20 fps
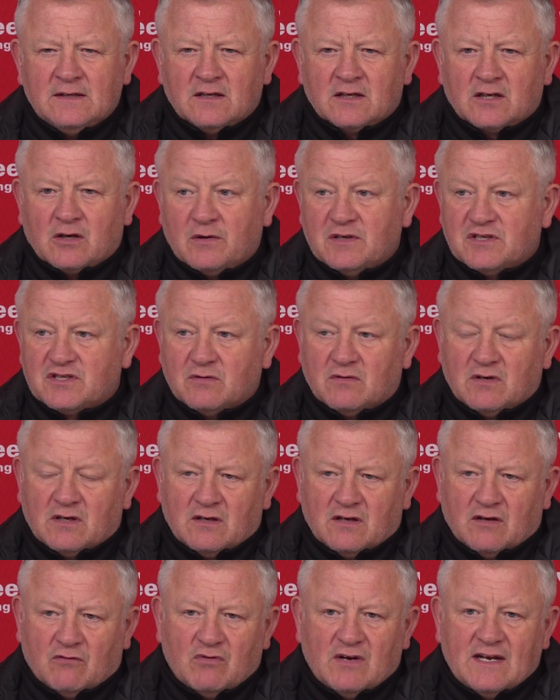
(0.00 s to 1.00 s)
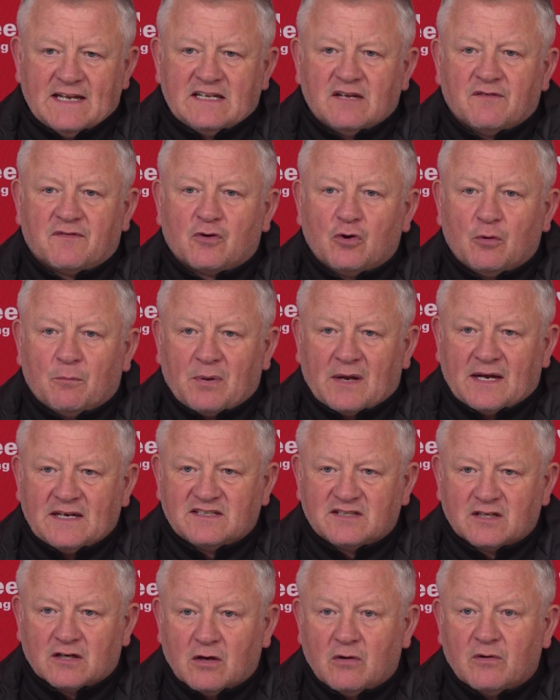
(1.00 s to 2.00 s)
going to a really difficult
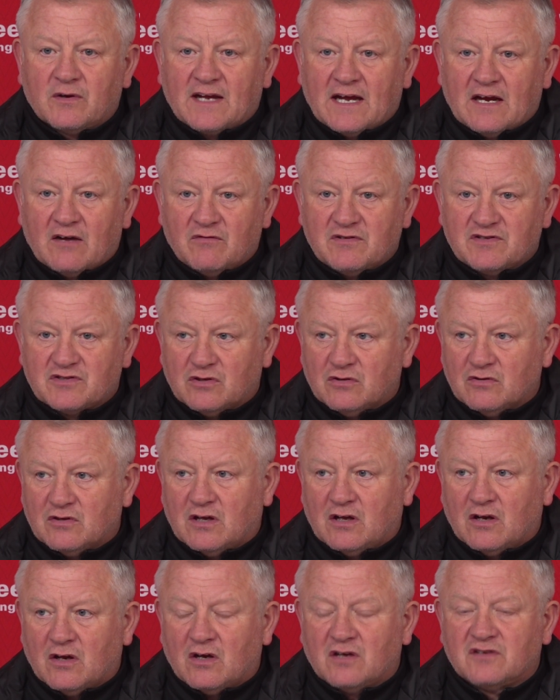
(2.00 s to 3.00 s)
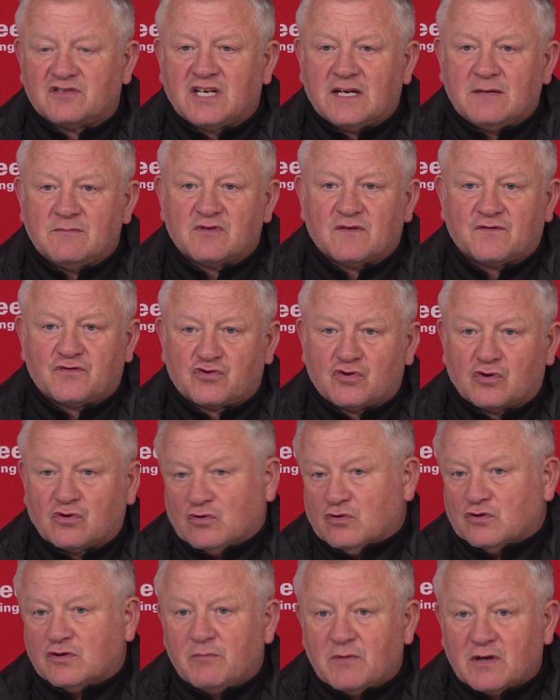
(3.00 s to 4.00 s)
place to go and get a result that a lot of teams have
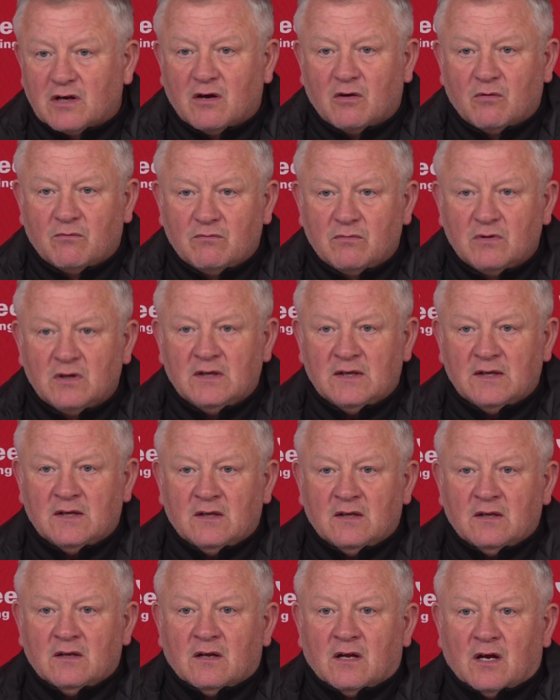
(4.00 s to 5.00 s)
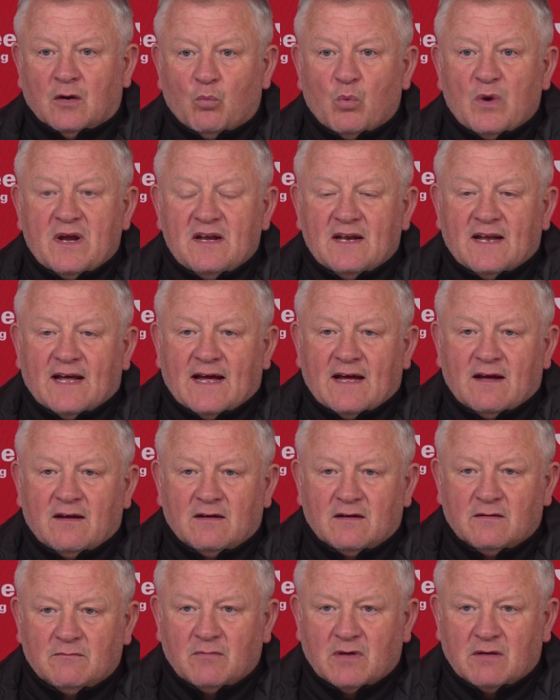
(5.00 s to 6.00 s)
struggled, and we go and win there
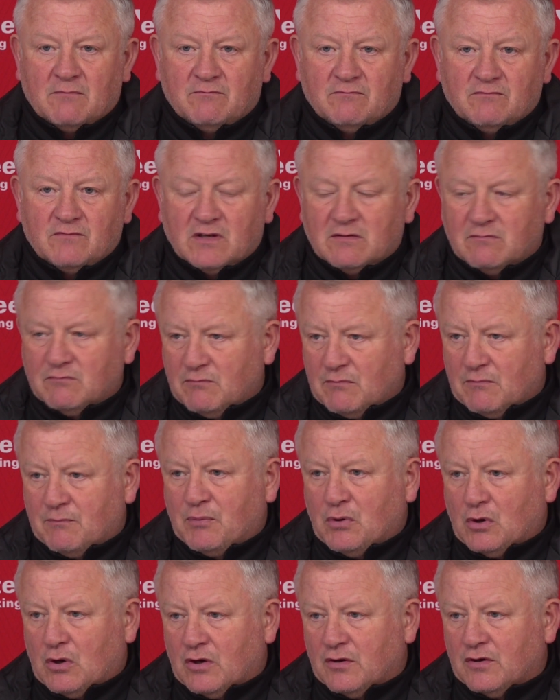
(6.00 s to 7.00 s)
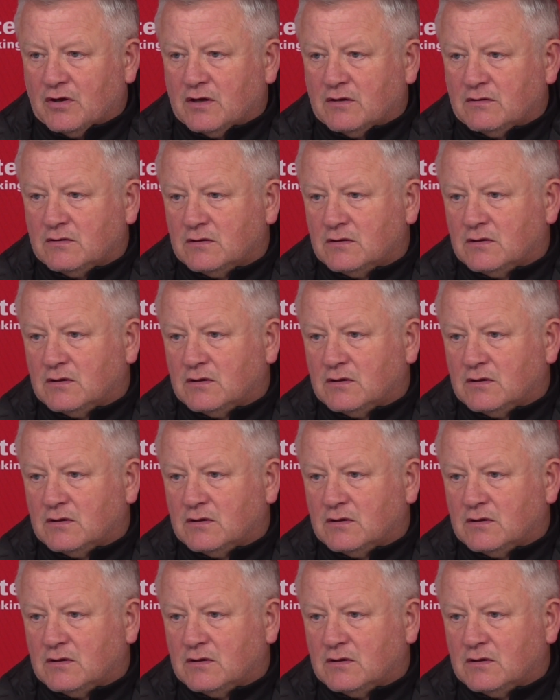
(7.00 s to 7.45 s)
and put on a